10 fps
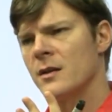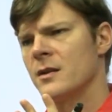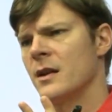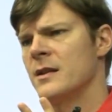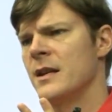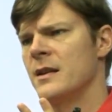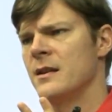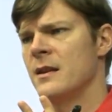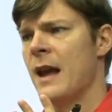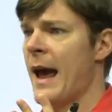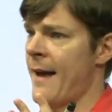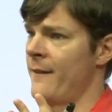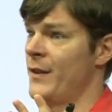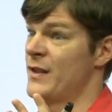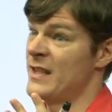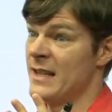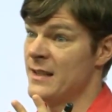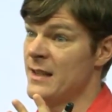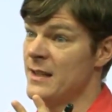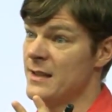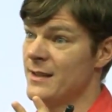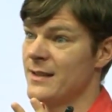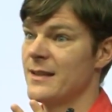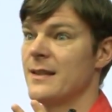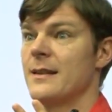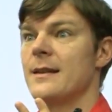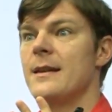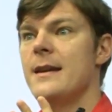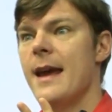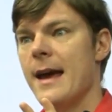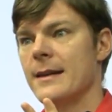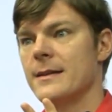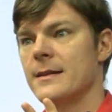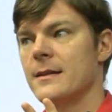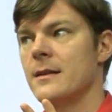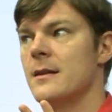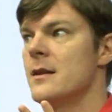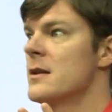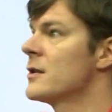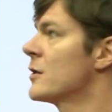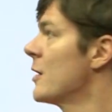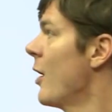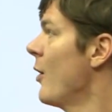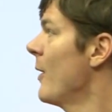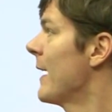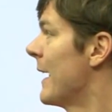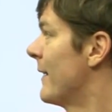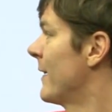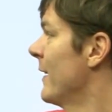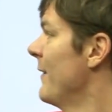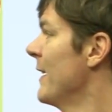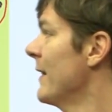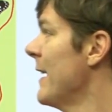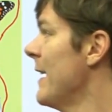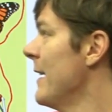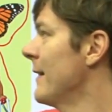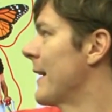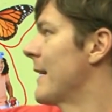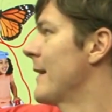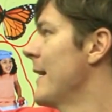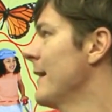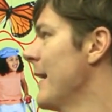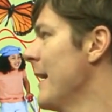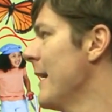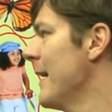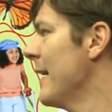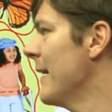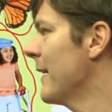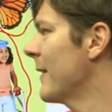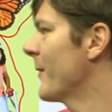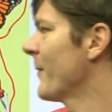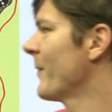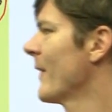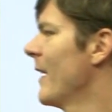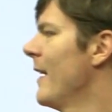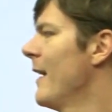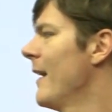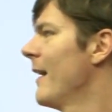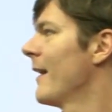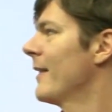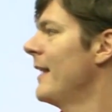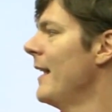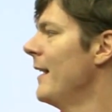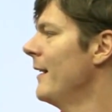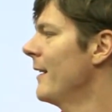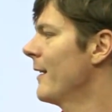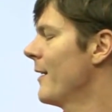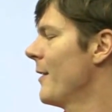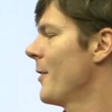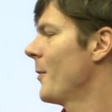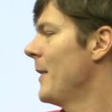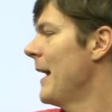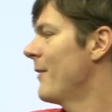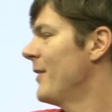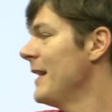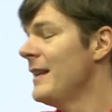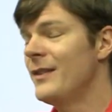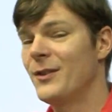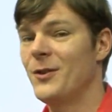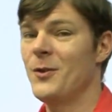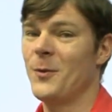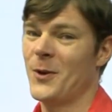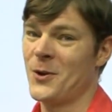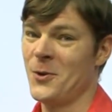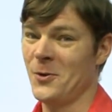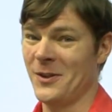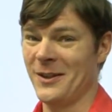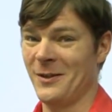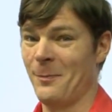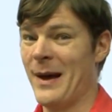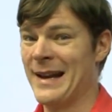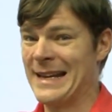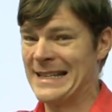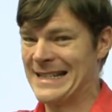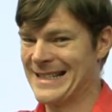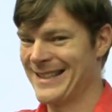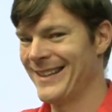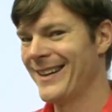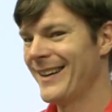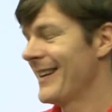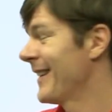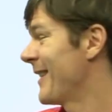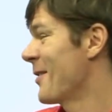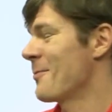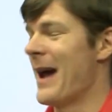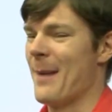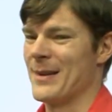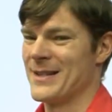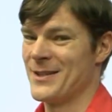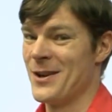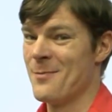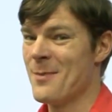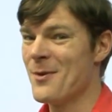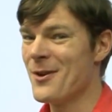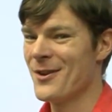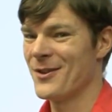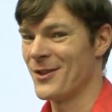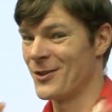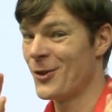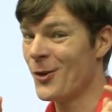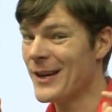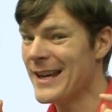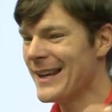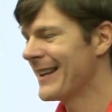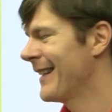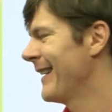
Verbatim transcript: Does it have senses? Yes. So it's a living thing. Ding, ding, ding. Then we have these two cute little bunnies. They're rabbits. Do you remember? The toki.